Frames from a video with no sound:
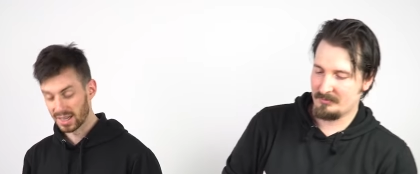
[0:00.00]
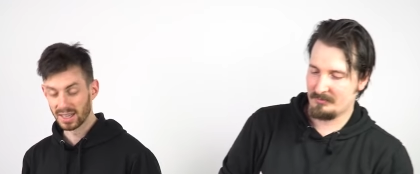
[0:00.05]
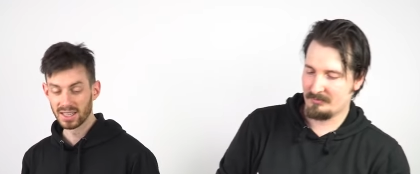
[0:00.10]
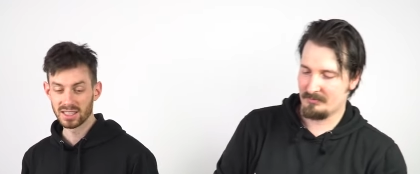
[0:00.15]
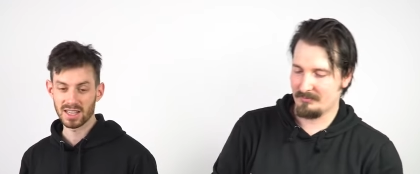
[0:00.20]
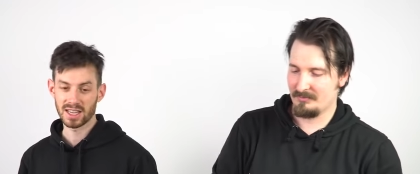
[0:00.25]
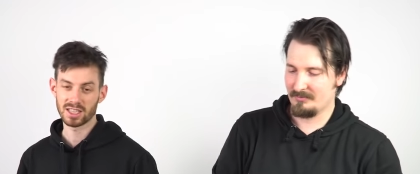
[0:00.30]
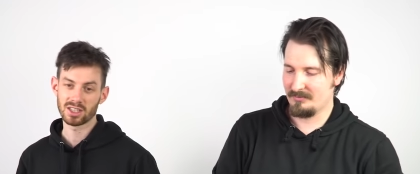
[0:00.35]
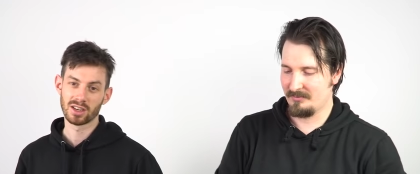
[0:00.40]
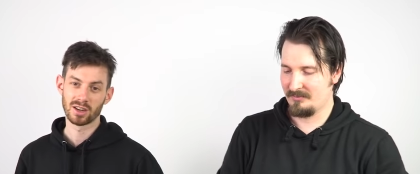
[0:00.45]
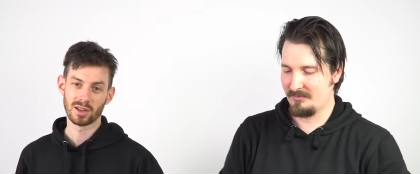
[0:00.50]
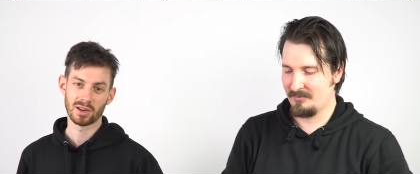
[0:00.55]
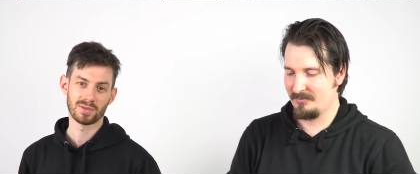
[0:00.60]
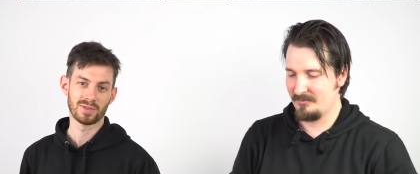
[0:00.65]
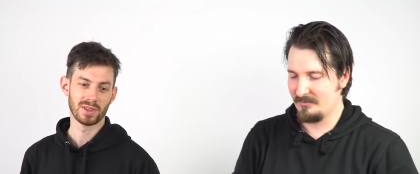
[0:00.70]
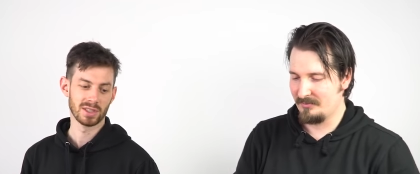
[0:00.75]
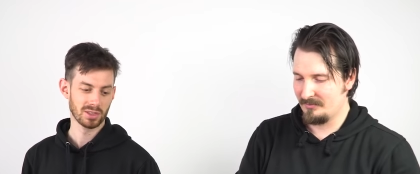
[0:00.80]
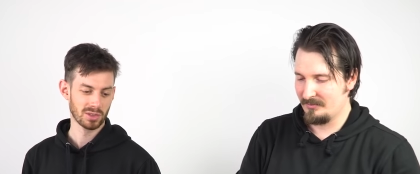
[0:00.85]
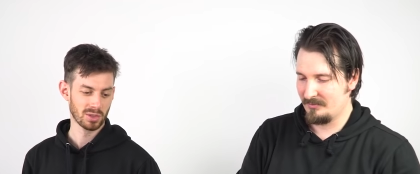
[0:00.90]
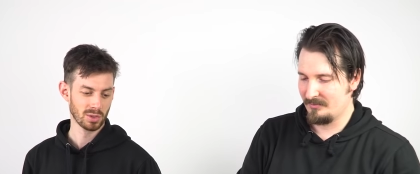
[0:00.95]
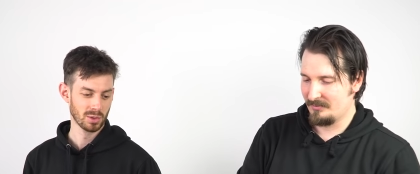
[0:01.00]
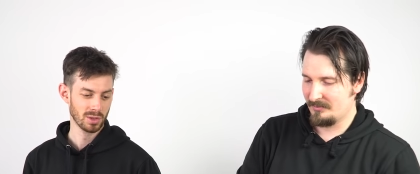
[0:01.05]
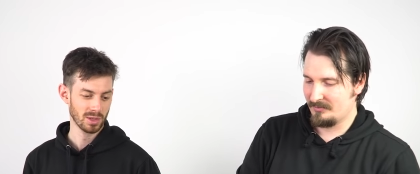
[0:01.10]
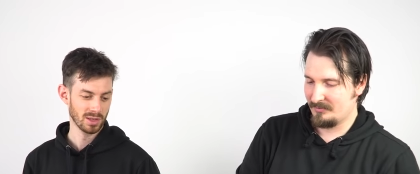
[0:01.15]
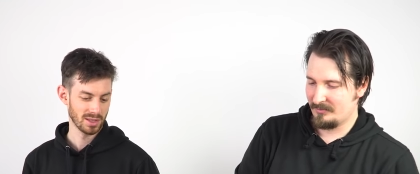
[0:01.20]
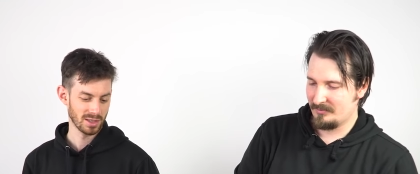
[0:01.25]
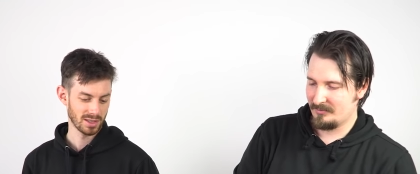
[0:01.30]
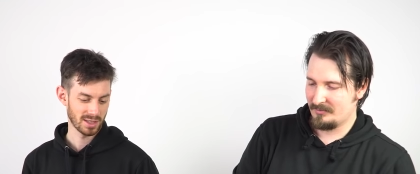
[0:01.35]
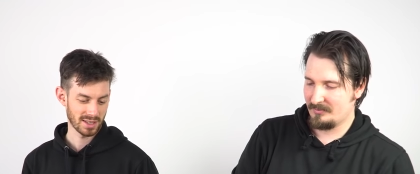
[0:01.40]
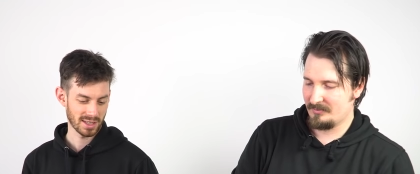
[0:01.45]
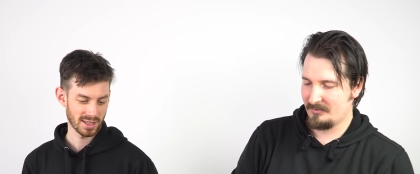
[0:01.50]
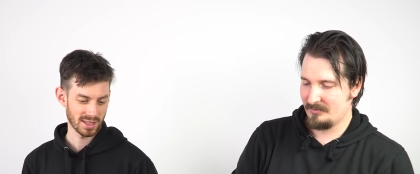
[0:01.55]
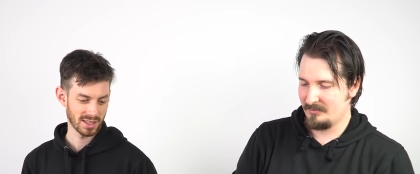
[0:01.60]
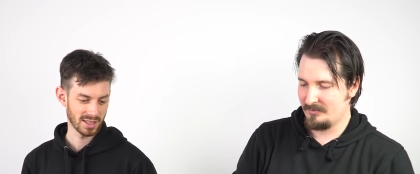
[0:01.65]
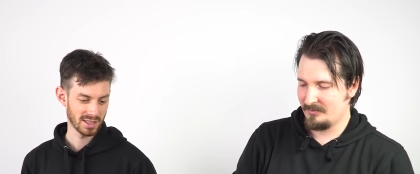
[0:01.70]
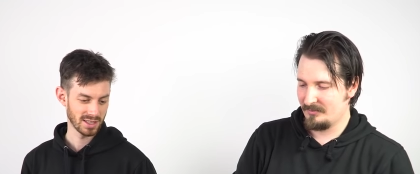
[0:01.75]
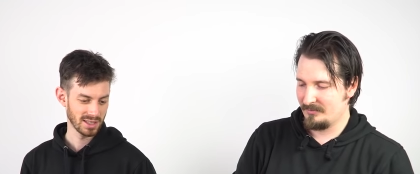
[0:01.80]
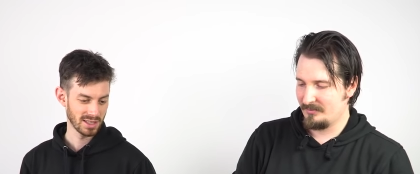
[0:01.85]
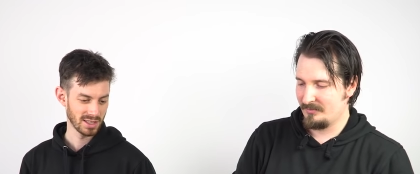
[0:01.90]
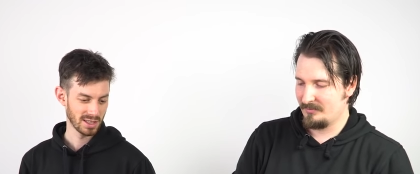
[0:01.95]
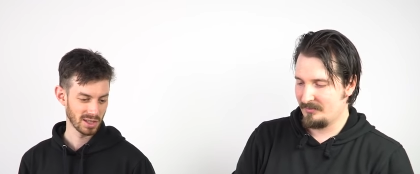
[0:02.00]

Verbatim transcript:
Speaker 1: And it is actually a lot of fun to do. I